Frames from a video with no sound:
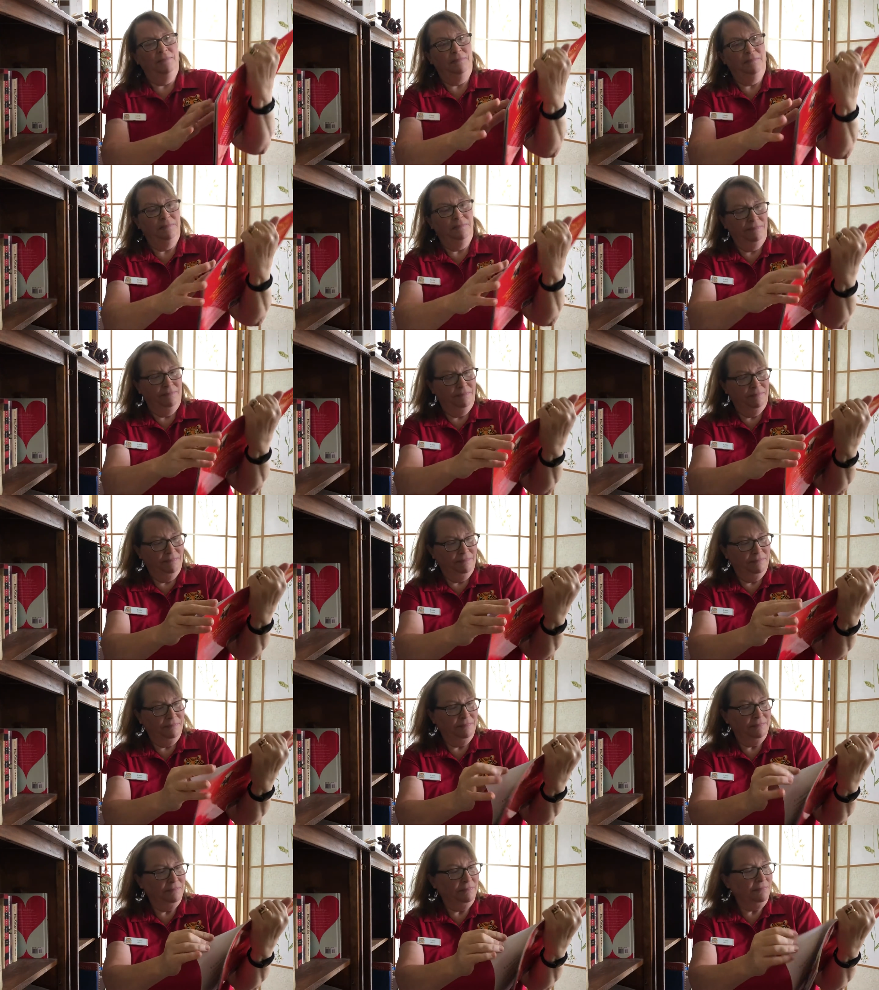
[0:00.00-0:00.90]

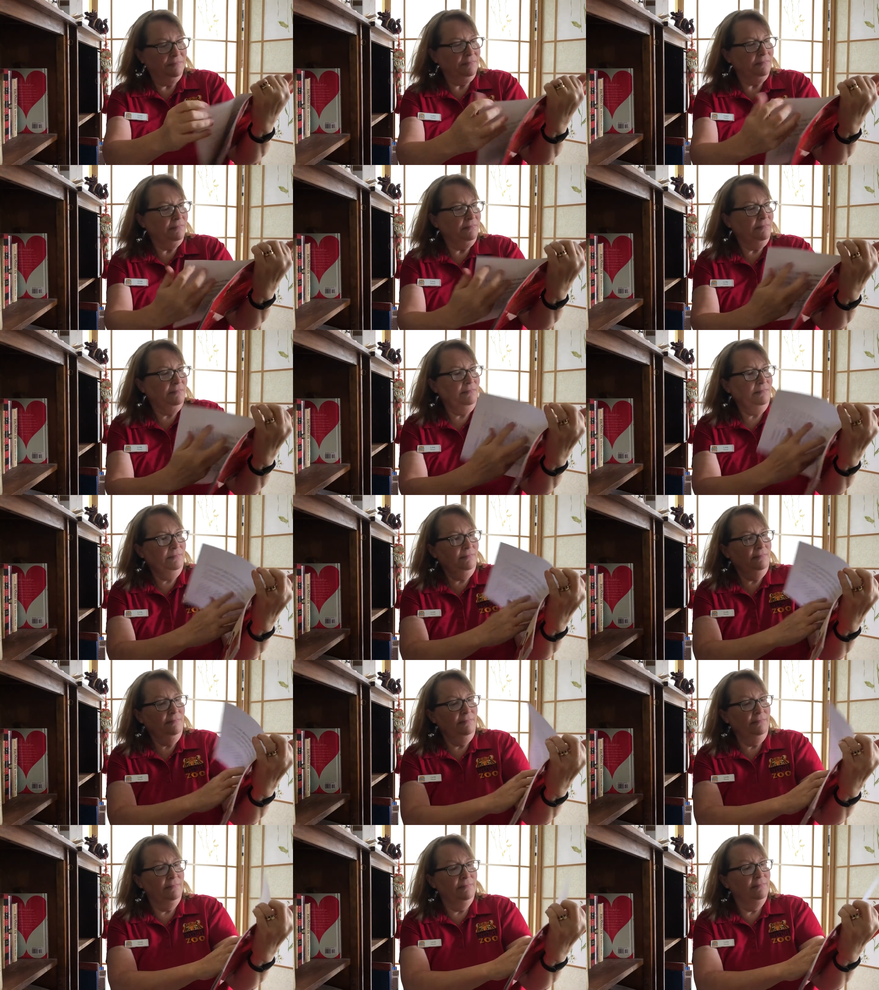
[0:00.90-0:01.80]

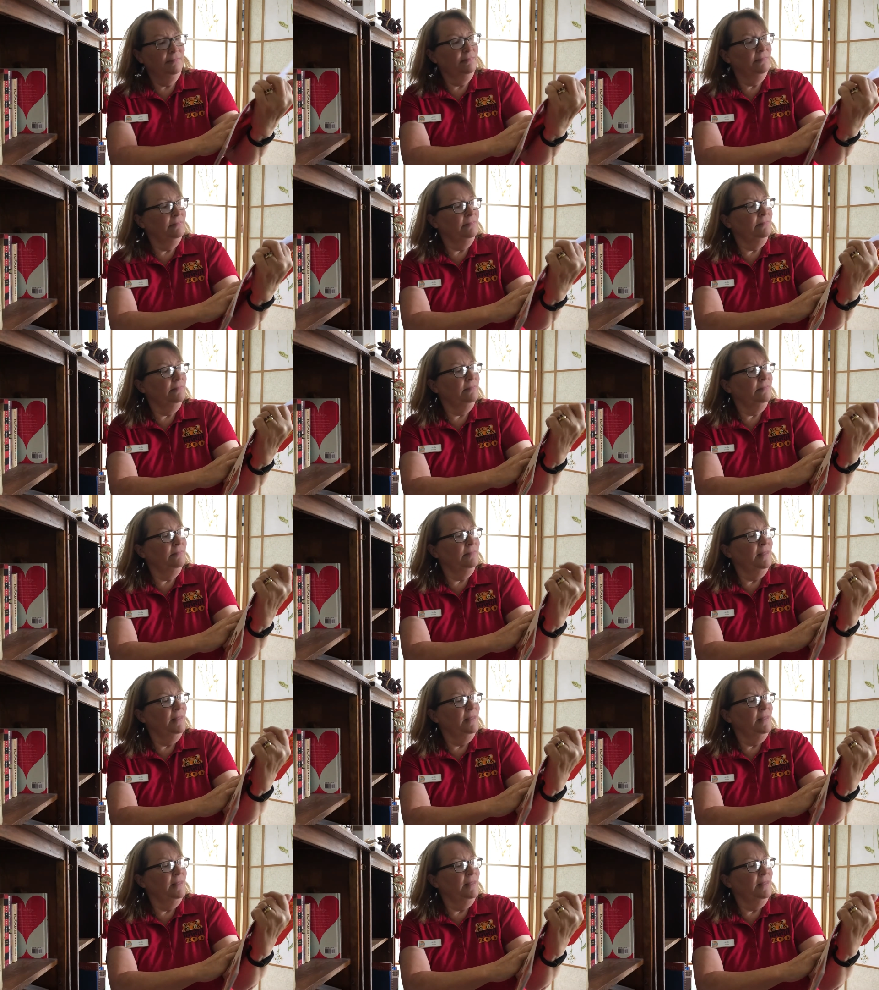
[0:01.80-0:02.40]
No one is speaking in this clip.